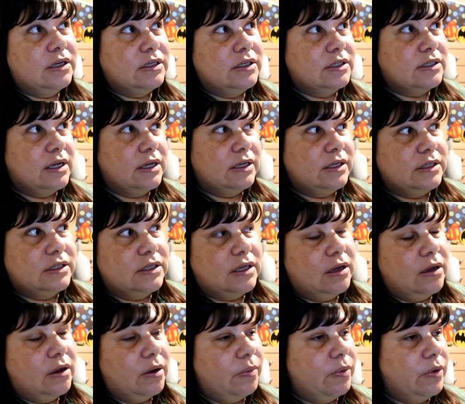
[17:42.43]
design is a
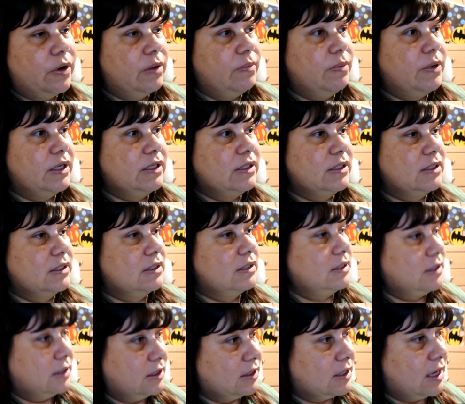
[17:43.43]
pretty big
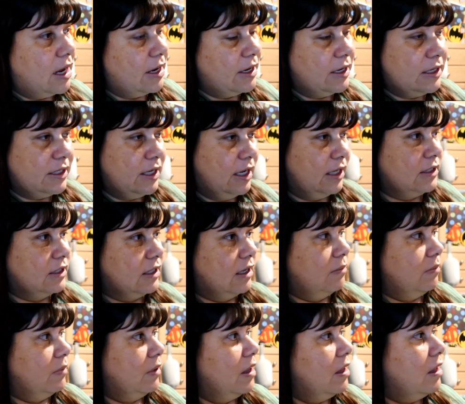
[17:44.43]
design and takes
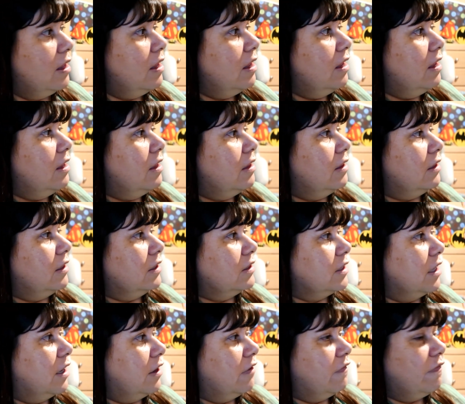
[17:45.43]
up the
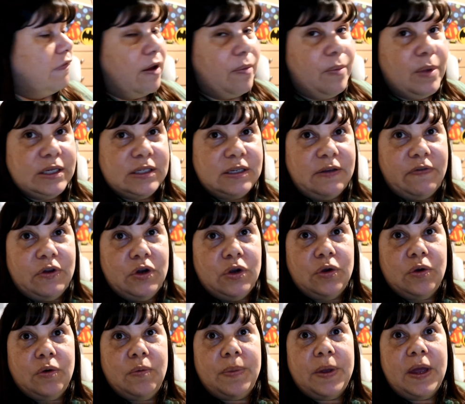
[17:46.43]
entire 5x7
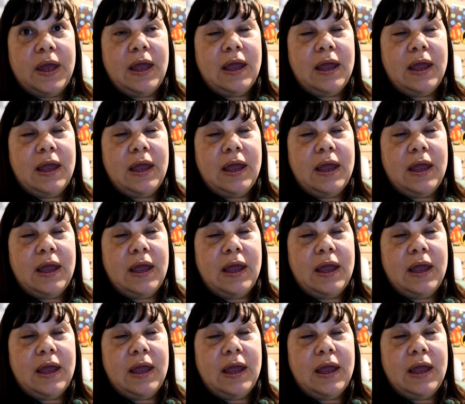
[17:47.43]
hoop.